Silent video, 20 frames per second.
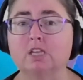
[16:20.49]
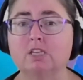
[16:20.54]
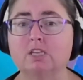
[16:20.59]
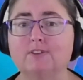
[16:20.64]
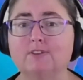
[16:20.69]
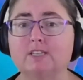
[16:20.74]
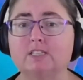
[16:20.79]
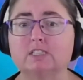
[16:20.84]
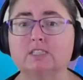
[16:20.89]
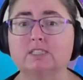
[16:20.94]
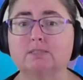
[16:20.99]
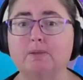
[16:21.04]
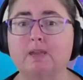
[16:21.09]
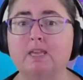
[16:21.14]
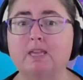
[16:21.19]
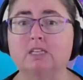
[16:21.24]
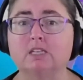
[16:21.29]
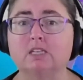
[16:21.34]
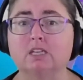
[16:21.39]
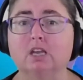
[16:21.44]
We kept it
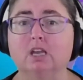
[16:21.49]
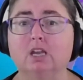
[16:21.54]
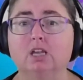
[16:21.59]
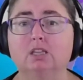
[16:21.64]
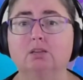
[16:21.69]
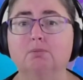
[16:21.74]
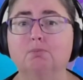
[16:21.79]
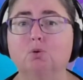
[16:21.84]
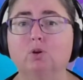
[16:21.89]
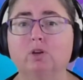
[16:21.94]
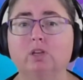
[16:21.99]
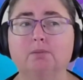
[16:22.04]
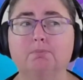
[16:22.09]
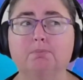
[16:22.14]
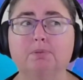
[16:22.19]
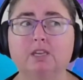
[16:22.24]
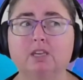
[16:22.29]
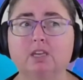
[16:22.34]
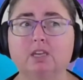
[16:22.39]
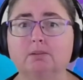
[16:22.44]
in the
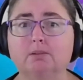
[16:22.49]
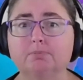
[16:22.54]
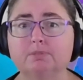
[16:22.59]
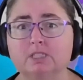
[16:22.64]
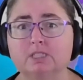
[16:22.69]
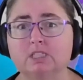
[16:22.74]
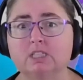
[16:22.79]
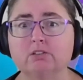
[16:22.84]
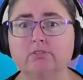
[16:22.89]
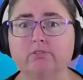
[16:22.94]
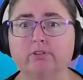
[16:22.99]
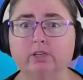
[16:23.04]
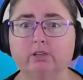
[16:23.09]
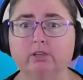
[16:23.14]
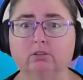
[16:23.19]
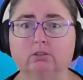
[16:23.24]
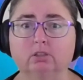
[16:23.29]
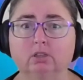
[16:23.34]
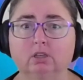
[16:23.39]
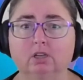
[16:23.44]
morning picking up the
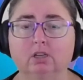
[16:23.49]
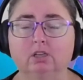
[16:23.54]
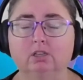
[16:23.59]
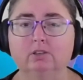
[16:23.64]
cereal